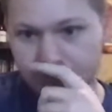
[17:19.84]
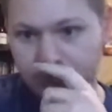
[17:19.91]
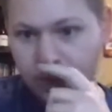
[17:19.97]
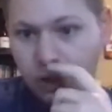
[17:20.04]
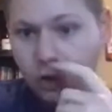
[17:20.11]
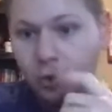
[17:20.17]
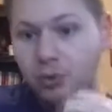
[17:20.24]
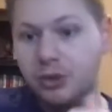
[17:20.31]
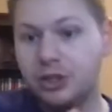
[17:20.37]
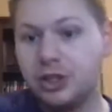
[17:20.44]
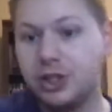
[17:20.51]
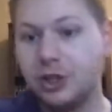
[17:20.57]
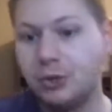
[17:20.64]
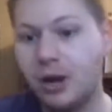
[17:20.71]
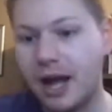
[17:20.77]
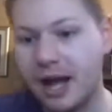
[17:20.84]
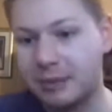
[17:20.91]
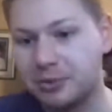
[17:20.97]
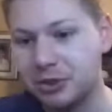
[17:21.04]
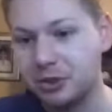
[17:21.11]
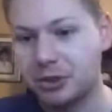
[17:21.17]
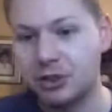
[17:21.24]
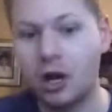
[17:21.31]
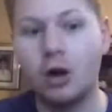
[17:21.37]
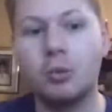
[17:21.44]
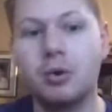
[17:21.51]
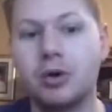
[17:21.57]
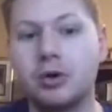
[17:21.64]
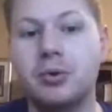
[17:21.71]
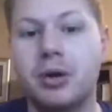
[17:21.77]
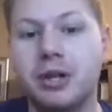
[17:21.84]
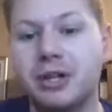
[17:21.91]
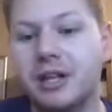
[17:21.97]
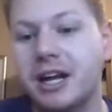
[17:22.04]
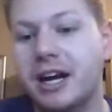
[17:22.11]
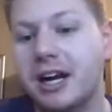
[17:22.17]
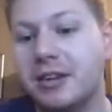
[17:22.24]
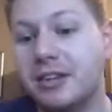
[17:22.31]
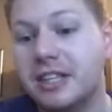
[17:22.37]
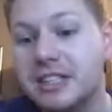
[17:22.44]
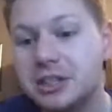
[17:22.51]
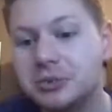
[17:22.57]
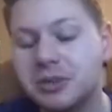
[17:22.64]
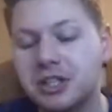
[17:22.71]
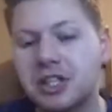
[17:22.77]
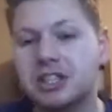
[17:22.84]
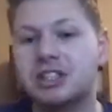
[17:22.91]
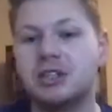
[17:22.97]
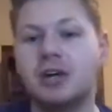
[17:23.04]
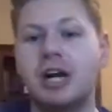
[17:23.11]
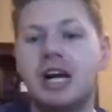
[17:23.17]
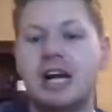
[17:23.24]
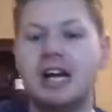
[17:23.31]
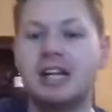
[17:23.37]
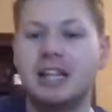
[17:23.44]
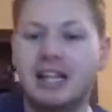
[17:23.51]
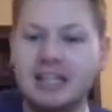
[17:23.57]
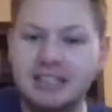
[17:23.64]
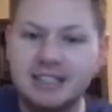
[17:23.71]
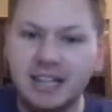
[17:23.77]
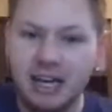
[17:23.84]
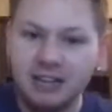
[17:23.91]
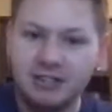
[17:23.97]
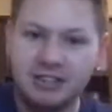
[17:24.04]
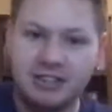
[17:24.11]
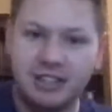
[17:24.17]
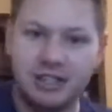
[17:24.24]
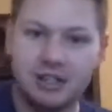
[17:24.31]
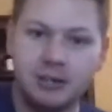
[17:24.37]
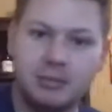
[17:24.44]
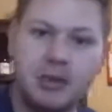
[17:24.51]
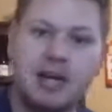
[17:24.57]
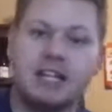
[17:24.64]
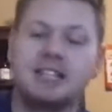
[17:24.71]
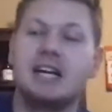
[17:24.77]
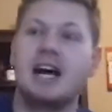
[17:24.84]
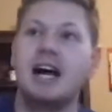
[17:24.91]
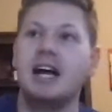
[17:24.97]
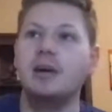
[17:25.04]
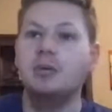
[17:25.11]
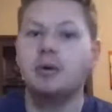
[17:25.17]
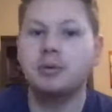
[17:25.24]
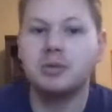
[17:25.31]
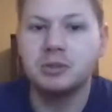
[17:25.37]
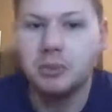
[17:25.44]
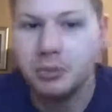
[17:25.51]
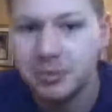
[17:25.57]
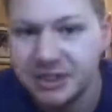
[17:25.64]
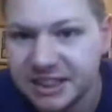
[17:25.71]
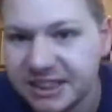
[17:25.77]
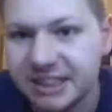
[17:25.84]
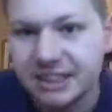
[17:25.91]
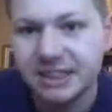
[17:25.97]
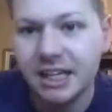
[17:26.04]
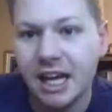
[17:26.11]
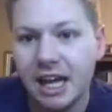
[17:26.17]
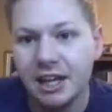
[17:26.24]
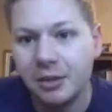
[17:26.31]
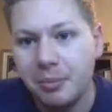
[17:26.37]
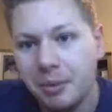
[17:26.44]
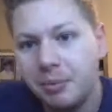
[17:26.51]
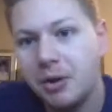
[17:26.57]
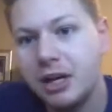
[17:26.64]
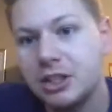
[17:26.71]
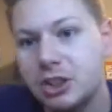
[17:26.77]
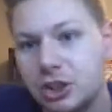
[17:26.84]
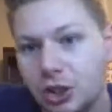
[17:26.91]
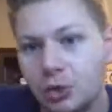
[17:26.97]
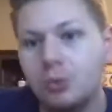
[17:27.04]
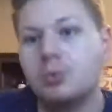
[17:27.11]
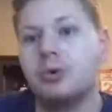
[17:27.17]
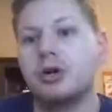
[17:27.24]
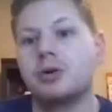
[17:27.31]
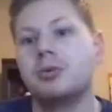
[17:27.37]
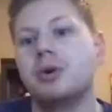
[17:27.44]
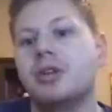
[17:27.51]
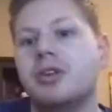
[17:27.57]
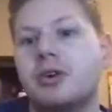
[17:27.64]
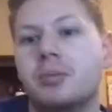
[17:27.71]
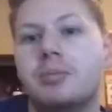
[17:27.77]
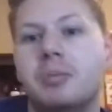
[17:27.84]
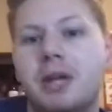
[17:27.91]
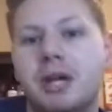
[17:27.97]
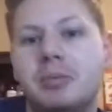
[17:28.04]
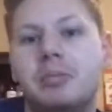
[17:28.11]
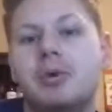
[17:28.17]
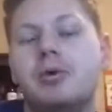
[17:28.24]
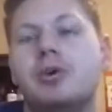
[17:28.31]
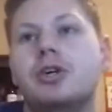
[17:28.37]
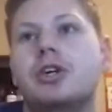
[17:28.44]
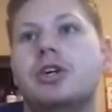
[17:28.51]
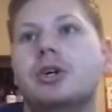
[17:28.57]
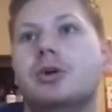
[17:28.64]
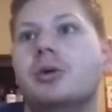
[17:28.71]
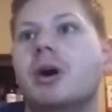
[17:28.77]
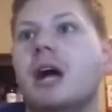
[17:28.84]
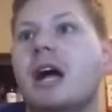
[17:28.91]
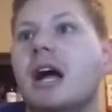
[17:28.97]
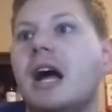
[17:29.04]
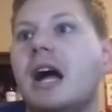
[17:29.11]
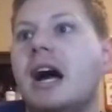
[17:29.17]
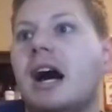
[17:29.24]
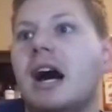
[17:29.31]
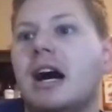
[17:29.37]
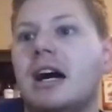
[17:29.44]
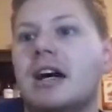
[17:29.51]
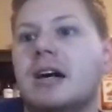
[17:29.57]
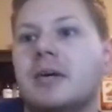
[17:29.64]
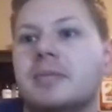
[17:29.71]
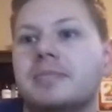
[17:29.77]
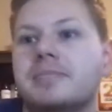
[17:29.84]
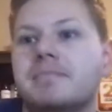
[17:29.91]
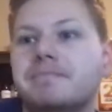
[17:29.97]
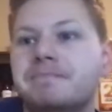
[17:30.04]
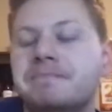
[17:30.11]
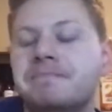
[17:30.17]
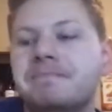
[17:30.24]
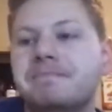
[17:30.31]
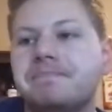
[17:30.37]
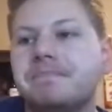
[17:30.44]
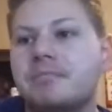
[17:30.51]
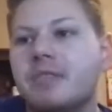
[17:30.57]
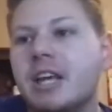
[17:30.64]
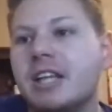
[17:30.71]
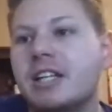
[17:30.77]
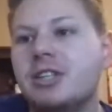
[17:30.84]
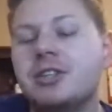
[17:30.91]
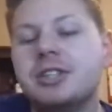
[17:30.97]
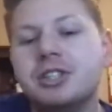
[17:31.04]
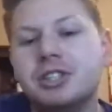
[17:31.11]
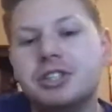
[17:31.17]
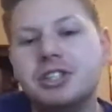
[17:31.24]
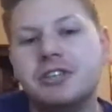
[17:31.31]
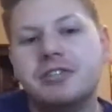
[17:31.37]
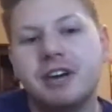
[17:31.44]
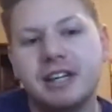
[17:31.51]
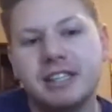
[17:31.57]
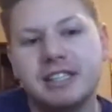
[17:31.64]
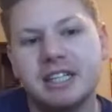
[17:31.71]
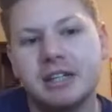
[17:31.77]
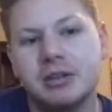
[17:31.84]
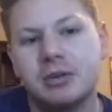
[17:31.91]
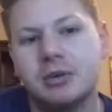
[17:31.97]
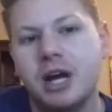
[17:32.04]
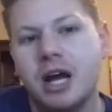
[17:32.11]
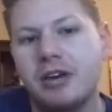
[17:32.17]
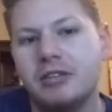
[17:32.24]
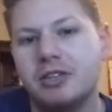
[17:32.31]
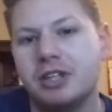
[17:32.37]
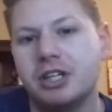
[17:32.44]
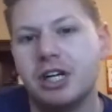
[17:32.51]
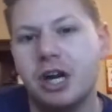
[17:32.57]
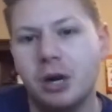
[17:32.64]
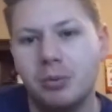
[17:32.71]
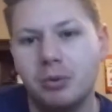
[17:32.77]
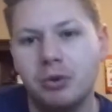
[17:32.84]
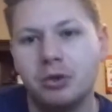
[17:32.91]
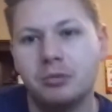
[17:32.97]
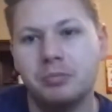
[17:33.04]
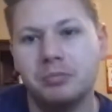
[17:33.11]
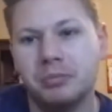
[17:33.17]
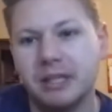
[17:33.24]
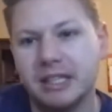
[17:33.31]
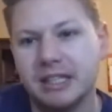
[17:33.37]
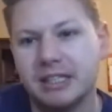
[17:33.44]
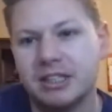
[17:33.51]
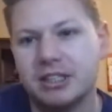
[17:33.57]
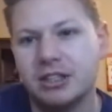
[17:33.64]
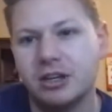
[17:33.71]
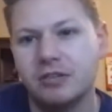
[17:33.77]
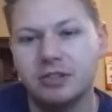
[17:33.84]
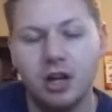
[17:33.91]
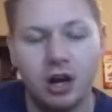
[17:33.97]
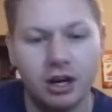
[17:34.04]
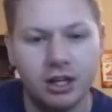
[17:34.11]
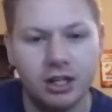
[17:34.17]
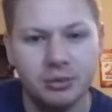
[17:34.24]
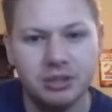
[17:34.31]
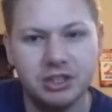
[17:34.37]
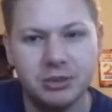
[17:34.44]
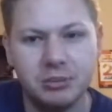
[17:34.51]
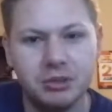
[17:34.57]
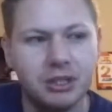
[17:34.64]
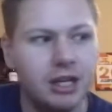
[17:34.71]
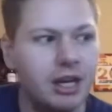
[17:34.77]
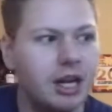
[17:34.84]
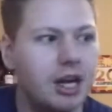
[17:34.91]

Who will you absolutely not work with? This is really good. So like I've said in the past, I work with small businesses. The people I don't work with are people who, and you can usually find this out after a couple of minutes of talking with someone,